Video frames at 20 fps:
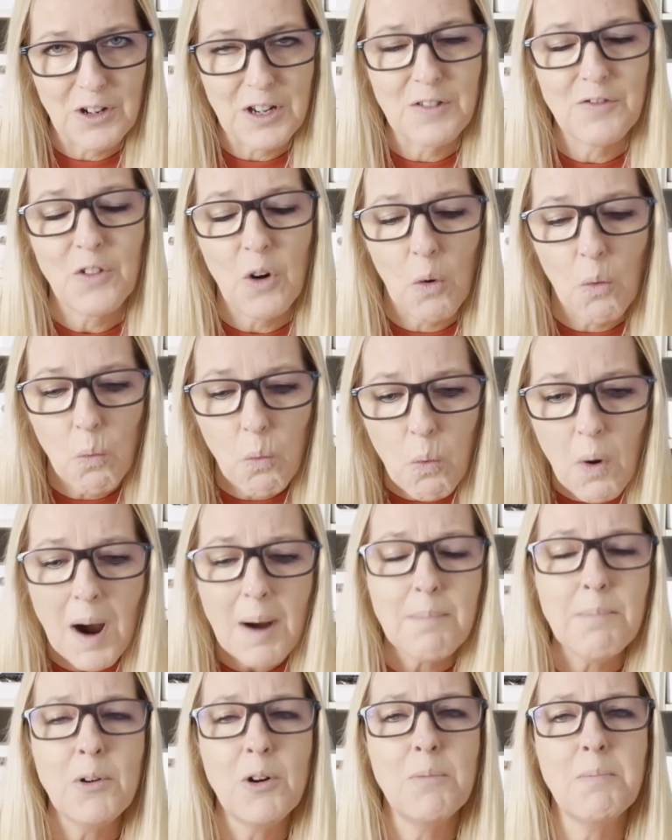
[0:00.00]
You've got
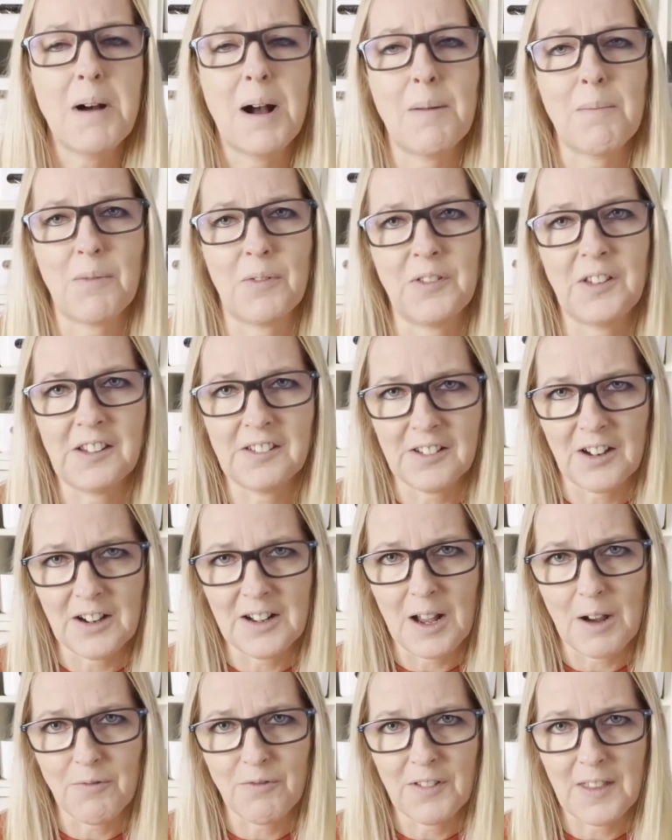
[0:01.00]
one more month to
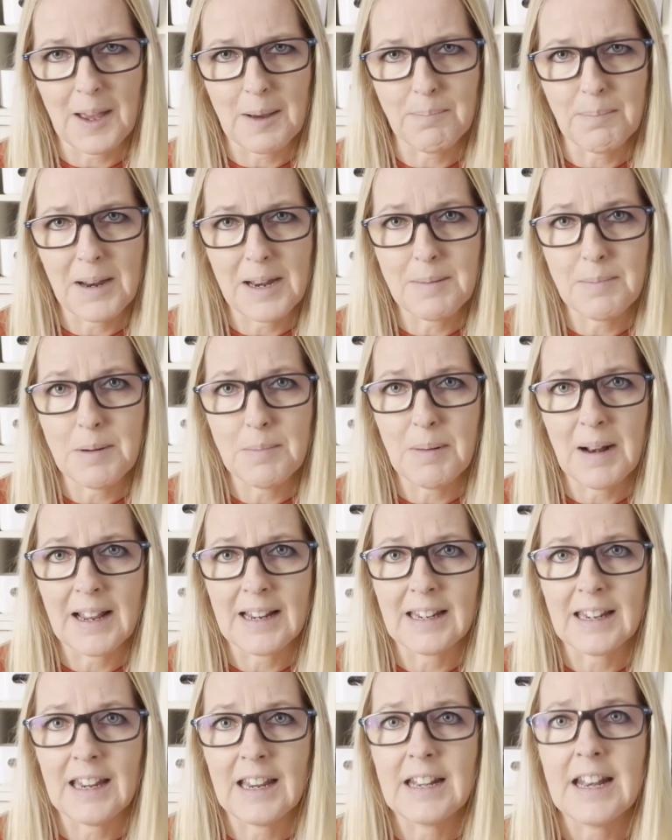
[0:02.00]
sign up for that baby
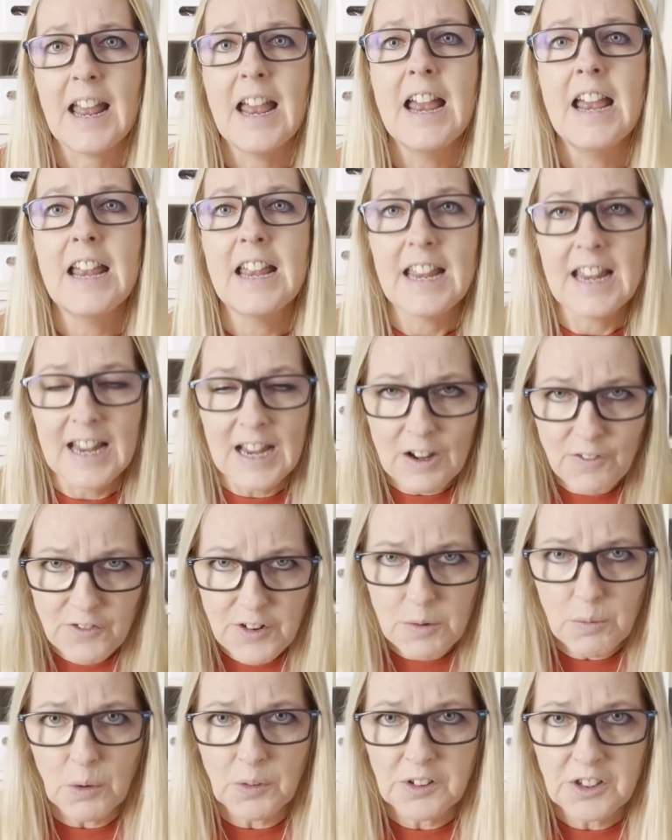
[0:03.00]
blanket if
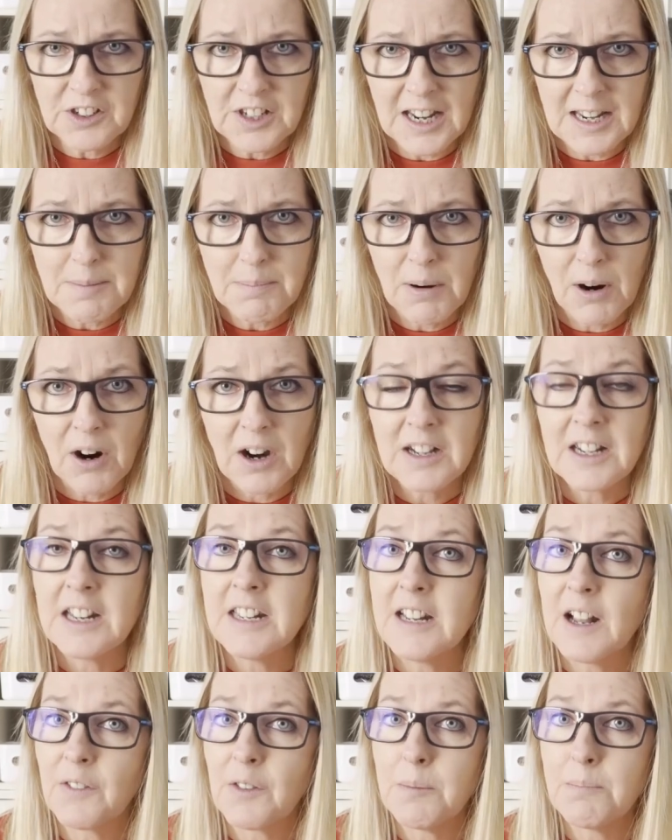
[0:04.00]
you want to take part in
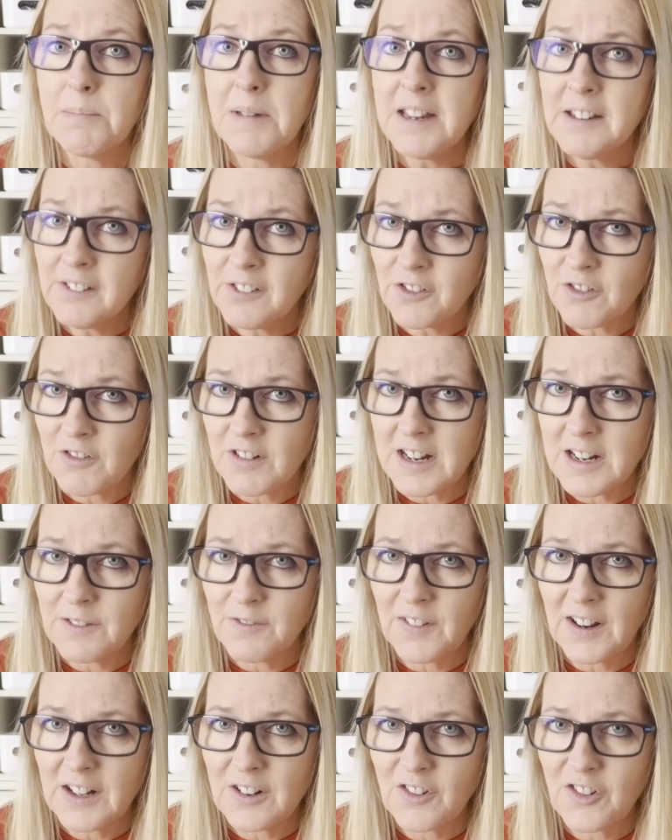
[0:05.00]
another mystery
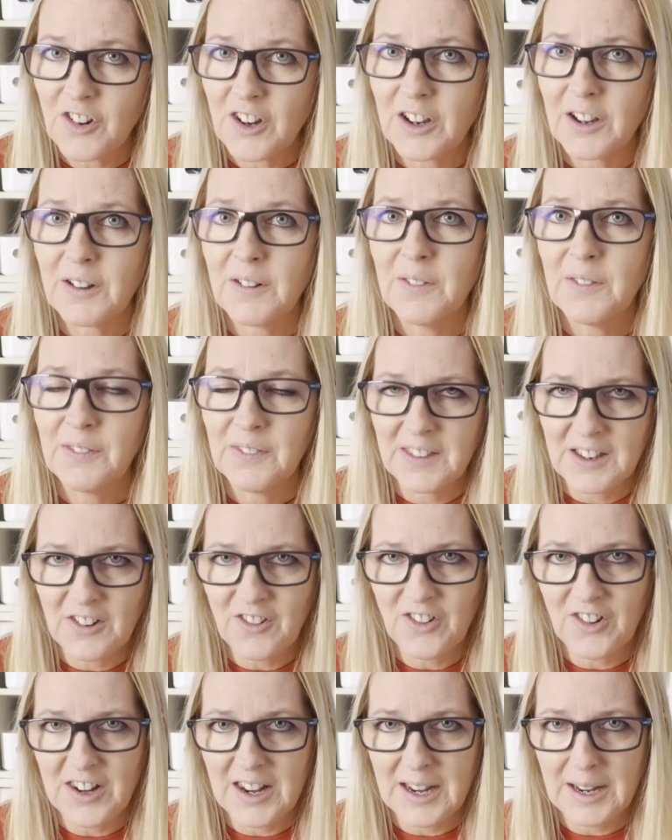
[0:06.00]
adventure
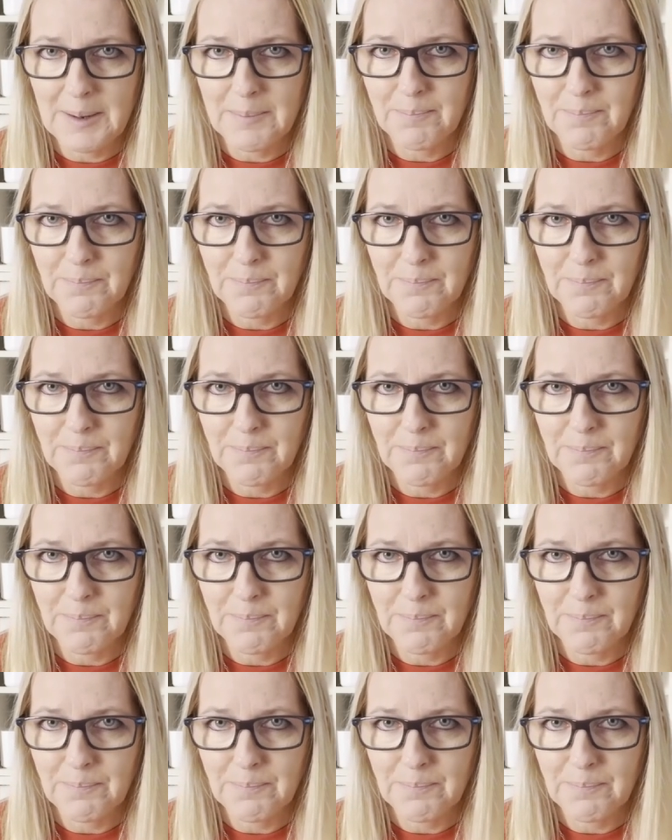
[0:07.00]
this year.